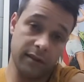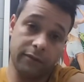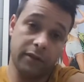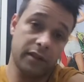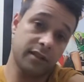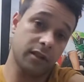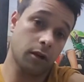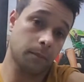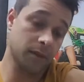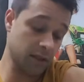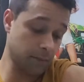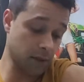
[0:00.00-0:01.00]
it's the
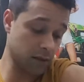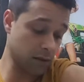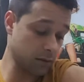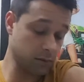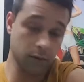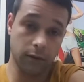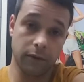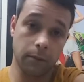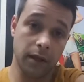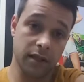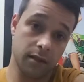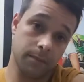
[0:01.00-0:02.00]
opposite muscle of the
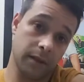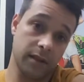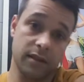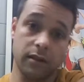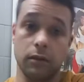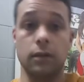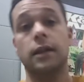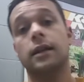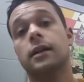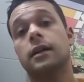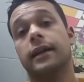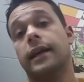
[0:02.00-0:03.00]
bicep, I still
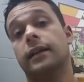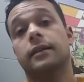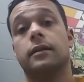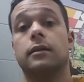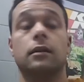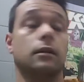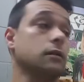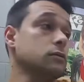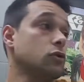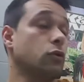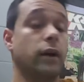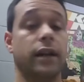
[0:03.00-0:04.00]
can't
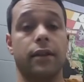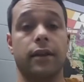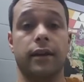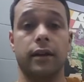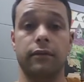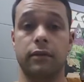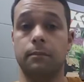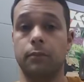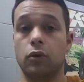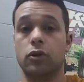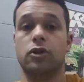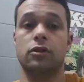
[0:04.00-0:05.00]
do anything, even
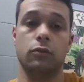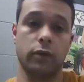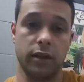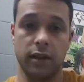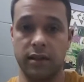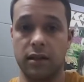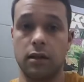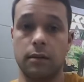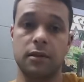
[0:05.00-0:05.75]
push with this arm,